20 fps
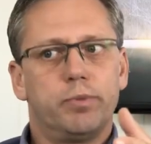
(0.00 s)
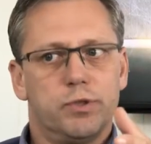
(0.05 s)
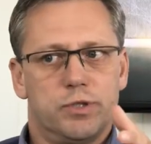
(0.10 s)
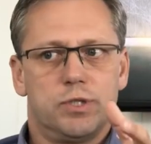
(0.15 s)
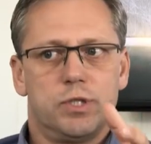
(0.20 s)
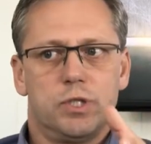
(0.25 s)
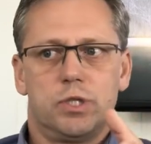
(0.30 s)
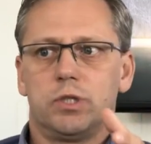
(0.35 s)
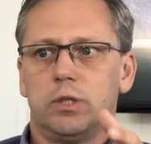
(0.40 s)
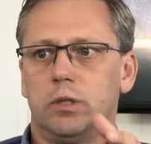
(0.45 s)

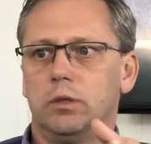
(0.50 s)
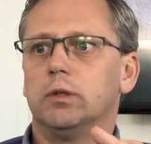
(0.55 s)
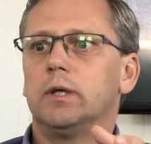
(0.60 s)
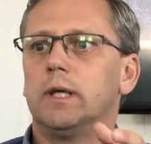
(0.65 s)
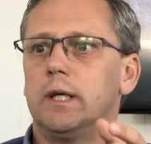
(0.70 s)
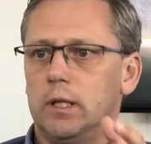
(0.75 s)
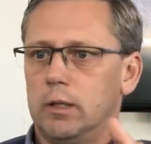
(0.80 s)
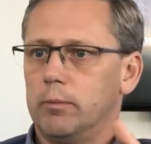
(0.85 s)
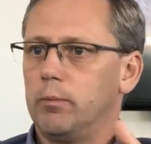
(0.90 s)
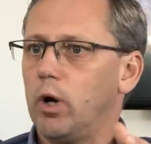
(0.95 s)
position
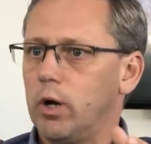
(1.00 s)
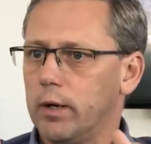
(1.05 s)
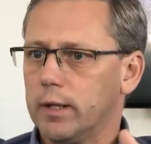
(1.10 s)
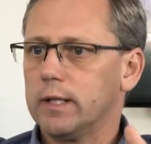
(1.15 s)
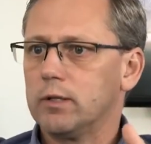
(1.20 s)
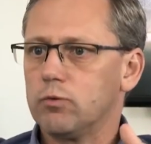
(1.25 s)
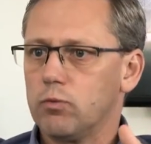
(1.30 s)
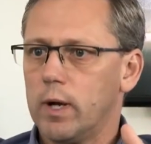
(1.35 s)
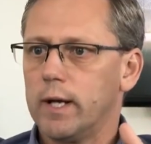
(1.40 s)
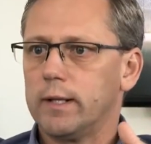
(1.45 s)
in the
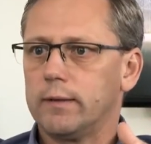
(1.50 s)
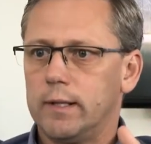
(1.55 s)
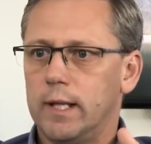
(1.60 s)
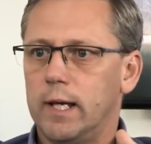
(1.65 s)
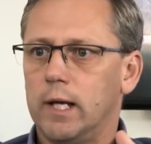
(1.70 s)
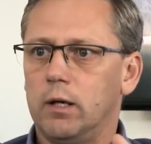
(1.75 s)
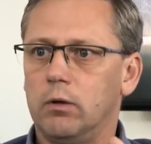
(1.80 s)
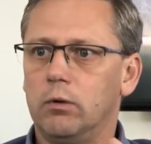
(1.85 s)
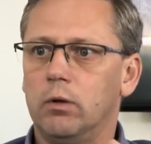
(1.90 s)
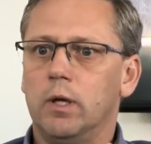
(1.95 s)
market right
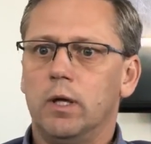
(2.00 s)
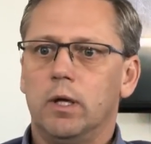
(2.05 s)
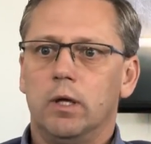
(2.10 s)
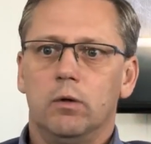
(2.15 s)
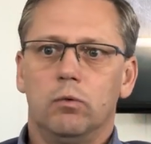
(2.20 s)
now.